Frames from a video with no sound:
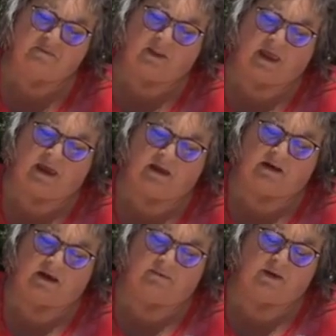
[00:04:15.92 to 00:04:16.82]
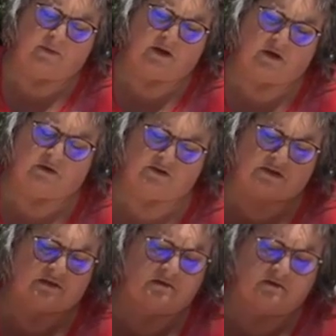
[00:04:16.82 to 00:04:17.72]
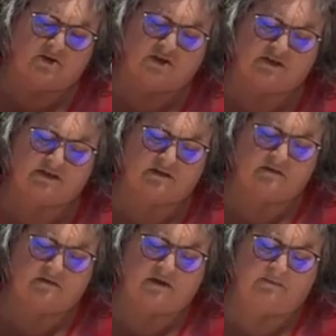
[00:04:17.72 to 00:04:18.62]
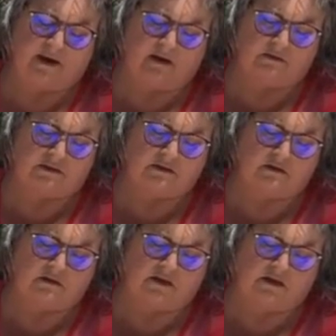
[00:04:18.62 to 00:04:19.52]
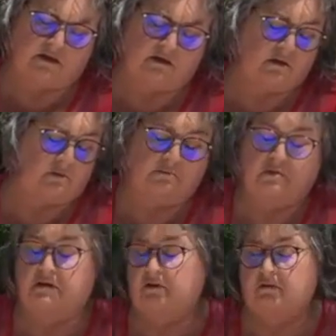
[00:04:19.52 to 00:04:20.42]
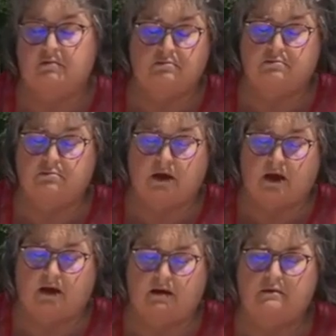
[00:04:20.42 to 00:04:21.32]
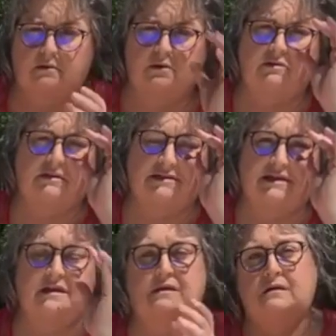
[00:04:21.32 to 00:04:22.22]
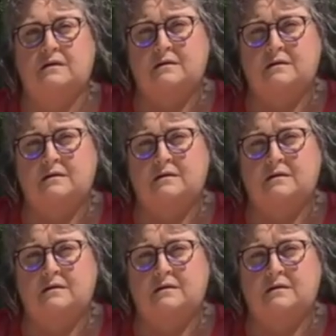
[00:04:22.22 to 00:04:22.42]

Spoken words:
and it can be reused. You just dump out you can put your loose tea,